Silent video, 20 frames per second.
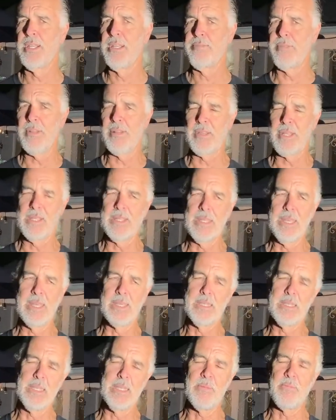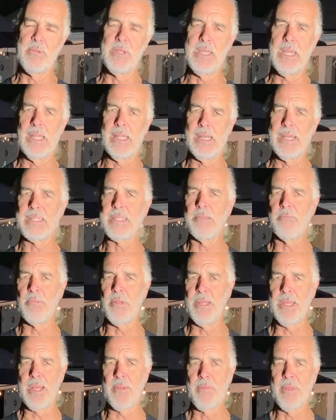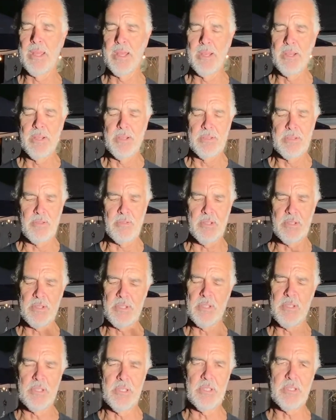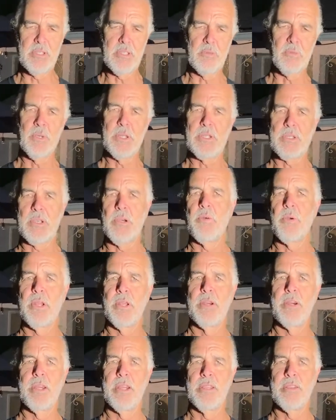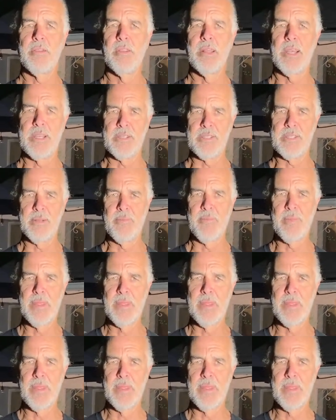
You look at the ED TPA lesson plan. So this is what's going on in your lesson.